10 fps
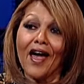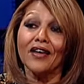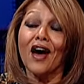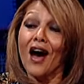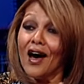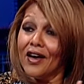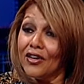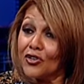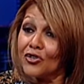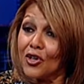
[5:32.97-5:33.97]
and I
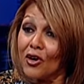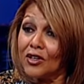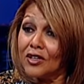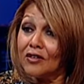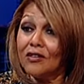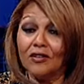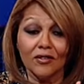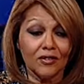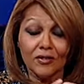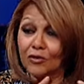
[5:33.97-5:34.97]
had started
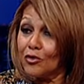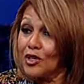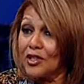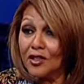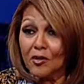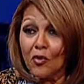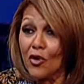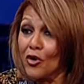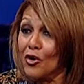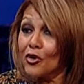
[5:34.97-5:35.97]
reading the
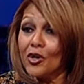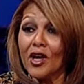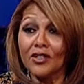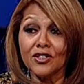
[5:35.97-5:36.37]
Word yes.